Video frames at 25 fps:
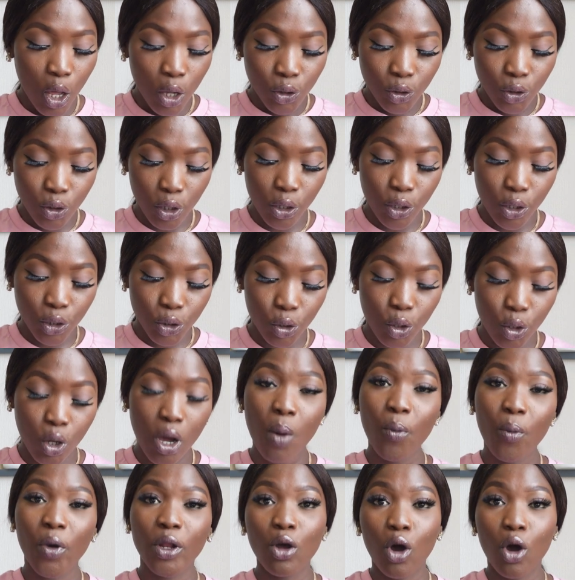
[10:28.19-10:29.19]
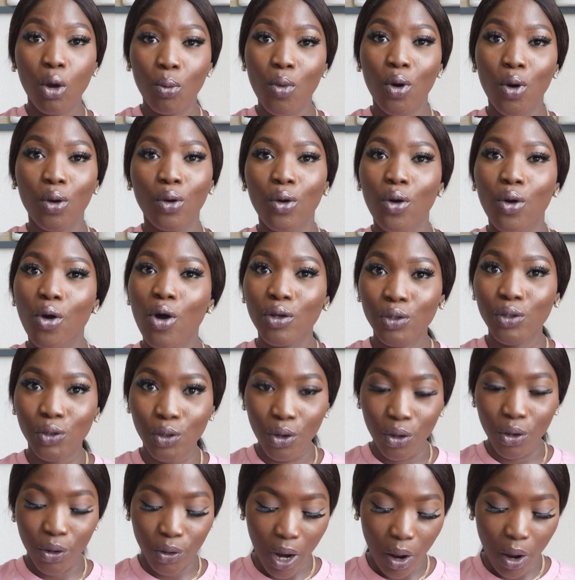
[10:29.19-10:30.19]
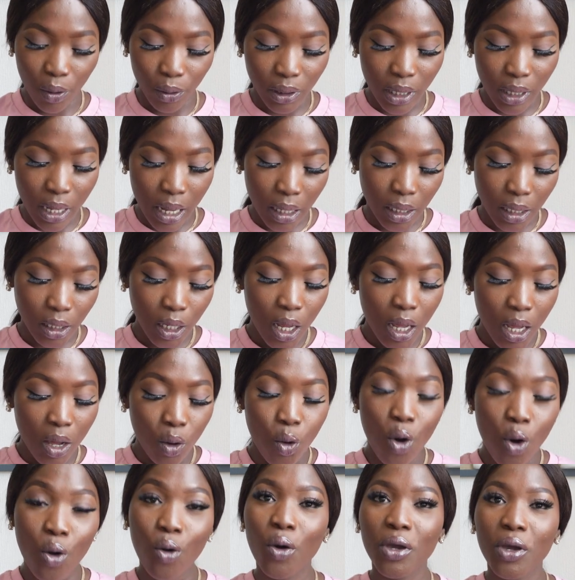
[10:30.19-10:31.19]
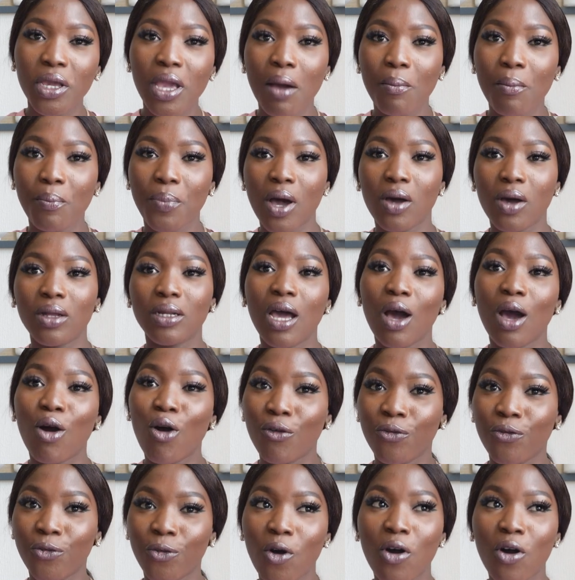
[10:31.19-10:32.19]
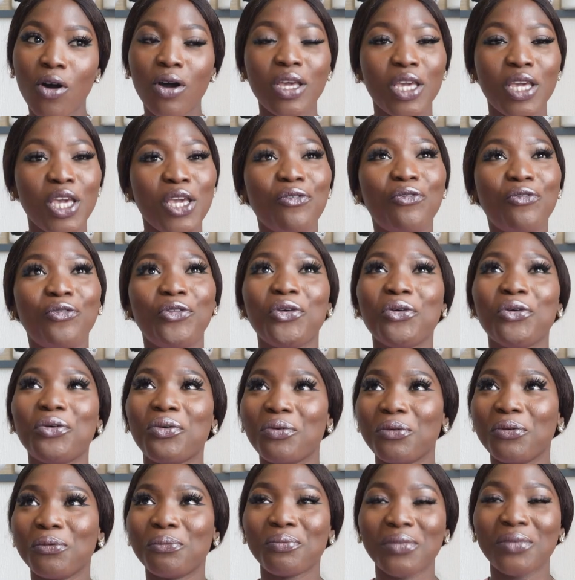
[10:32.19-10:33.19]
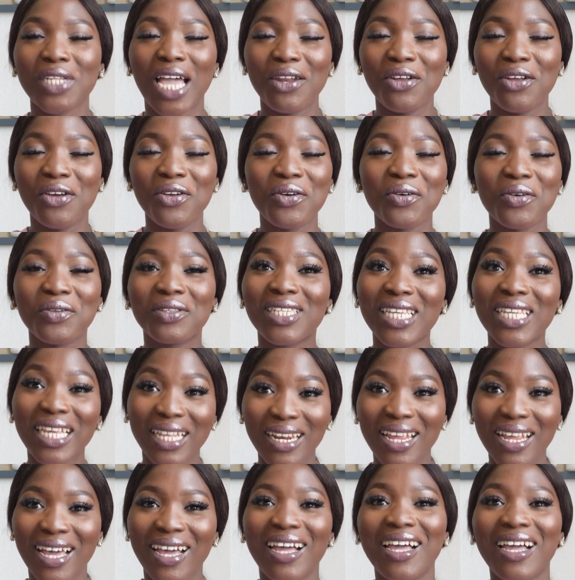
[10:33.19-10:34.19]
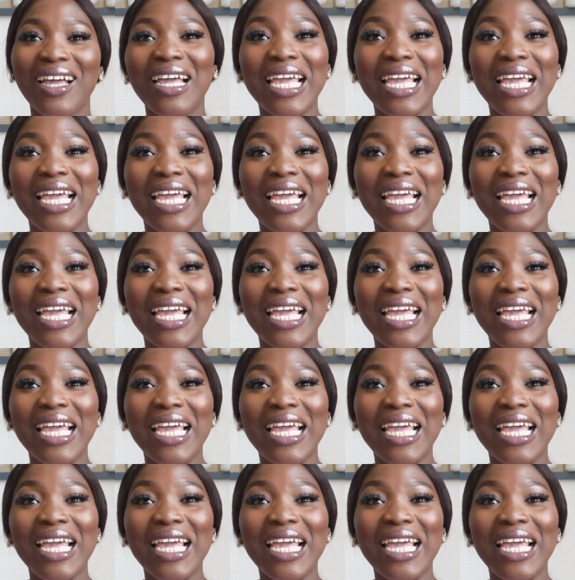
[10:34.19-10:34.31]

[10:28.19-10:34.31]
So you should come with ogbono, also grounded, cocoyam powder, or for if you, I don't know, tikna,